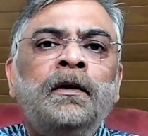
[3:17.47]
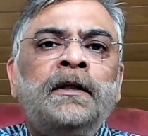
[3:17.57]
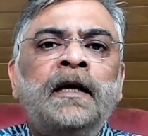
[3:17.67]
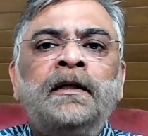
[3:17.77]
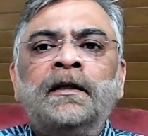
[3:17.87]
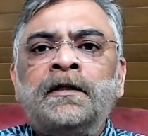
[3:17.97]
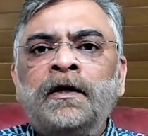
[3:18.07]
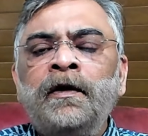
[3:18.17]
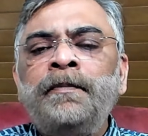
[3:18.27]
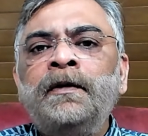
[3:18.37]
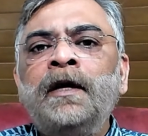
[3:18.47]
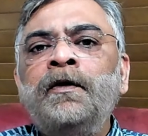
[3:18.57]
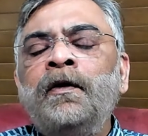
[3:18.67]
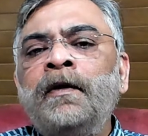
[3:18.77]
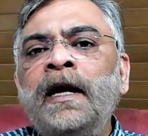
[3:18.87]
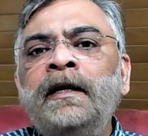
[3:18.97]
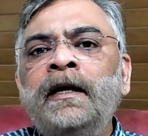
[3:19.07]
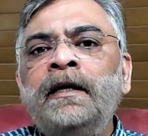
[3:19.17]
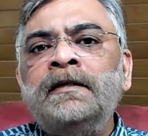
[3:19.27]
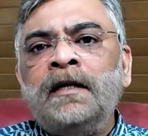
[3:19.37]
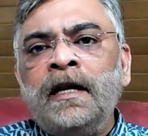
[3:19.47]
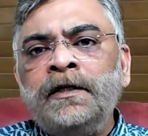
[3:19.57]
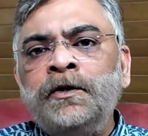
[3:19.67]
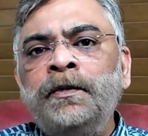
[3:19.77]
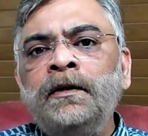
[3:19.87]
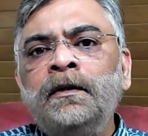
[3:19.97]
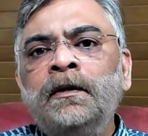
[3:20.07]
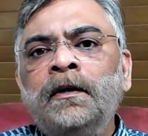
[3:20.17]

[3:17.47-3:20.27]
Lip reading: that the script that you're writing is legible.